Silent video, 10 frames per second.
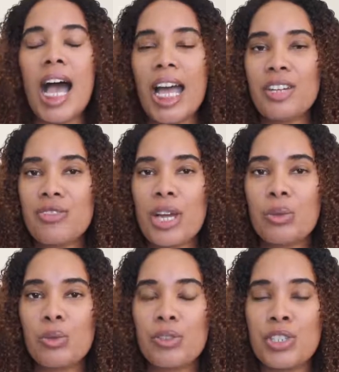I
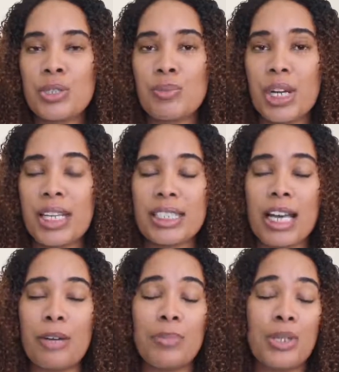try all of these products
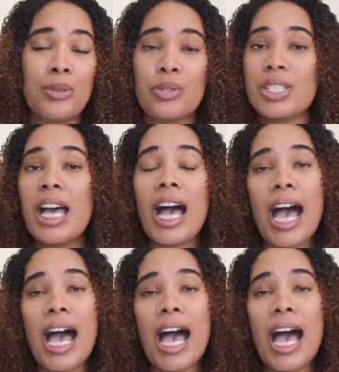out because